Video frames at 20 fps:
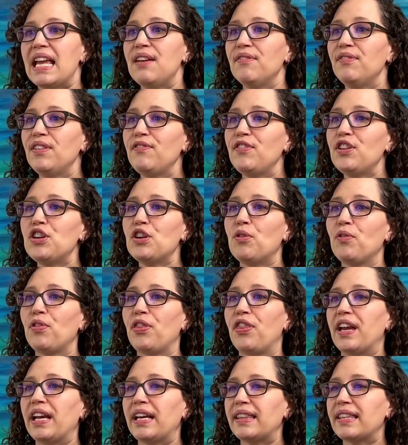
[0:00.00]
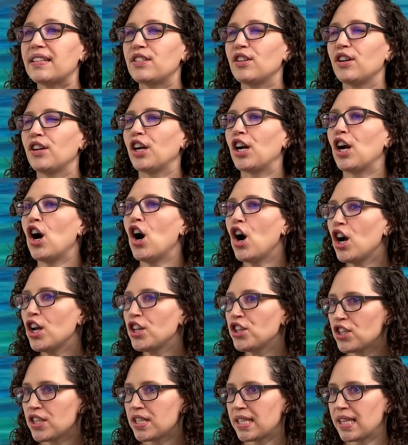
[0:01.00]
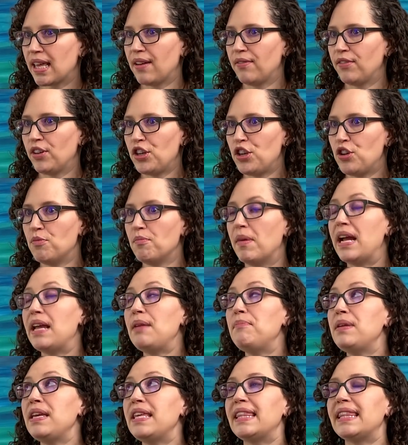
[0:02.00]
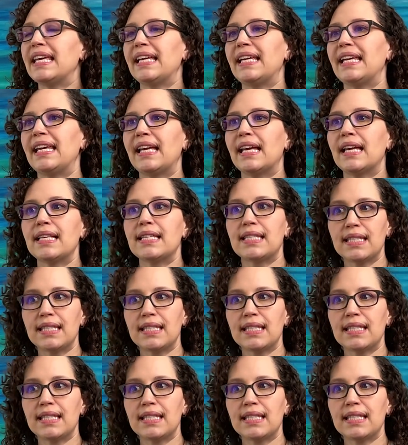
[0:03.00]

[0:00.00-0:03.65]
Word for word: even if you don't think this on a conscious level, you might be thinking it